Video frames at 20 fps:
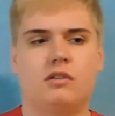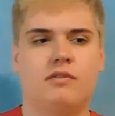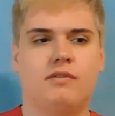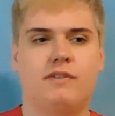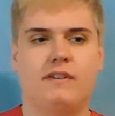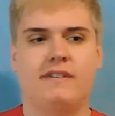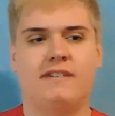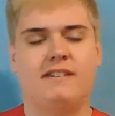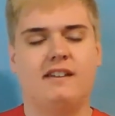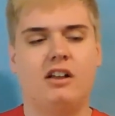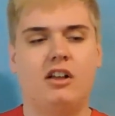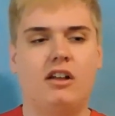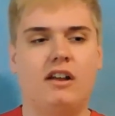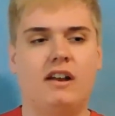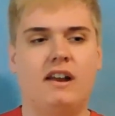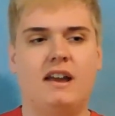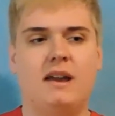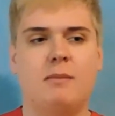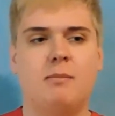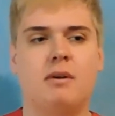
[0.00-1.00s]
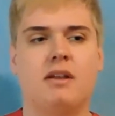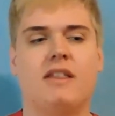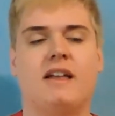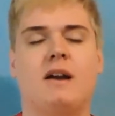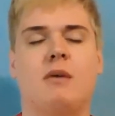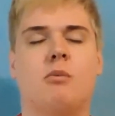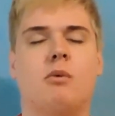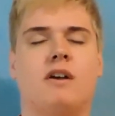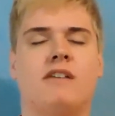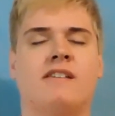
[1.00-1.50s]
facility but
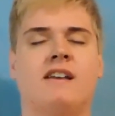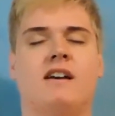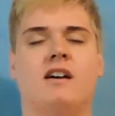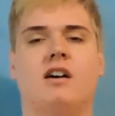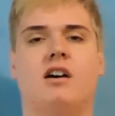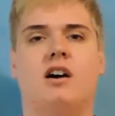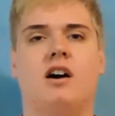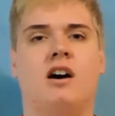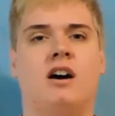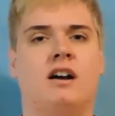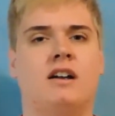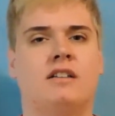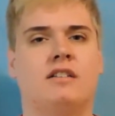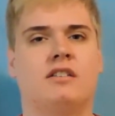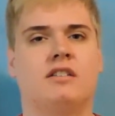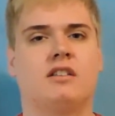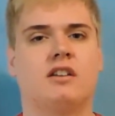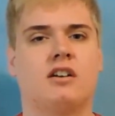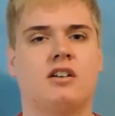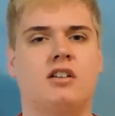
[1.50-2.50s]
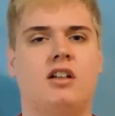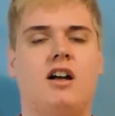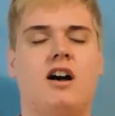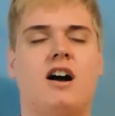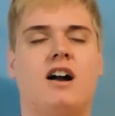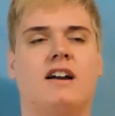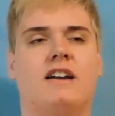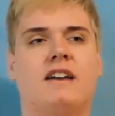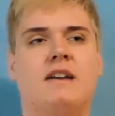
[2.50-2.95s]
like wasn't on the clock,